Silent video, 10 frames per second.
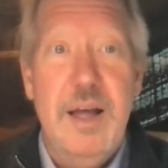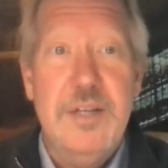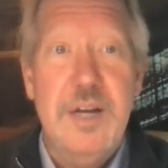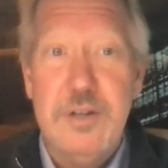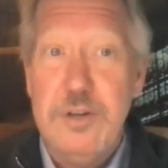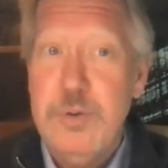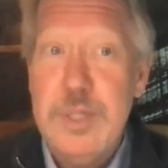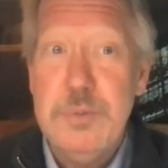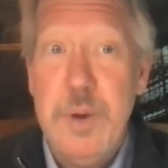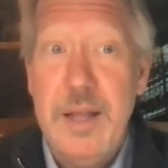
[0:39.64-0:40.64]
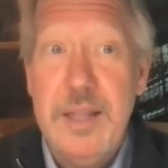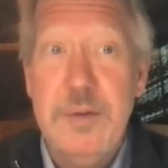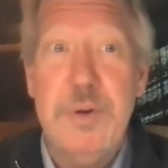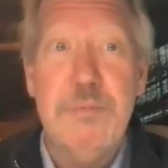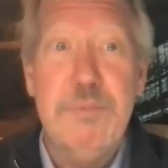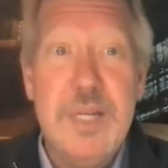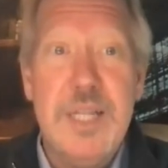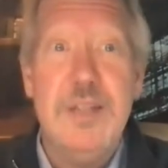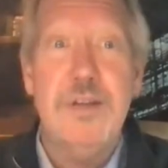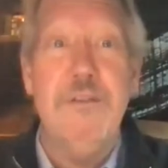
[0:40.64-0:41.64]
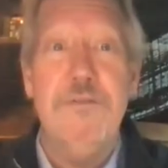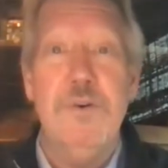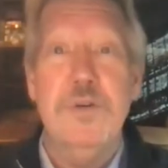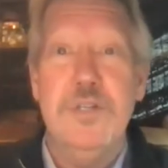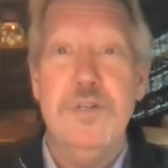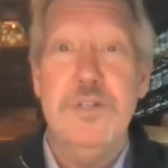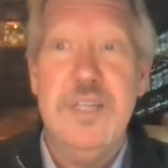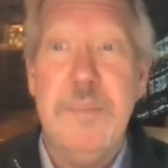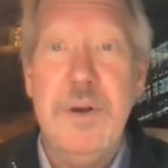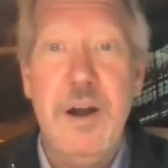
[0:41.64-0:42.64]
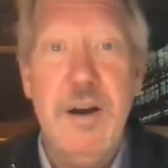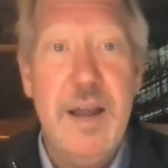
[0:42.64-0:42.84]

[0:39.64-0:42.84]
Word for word: Dr. Chris Wiley, we're really looking forward to your seminar,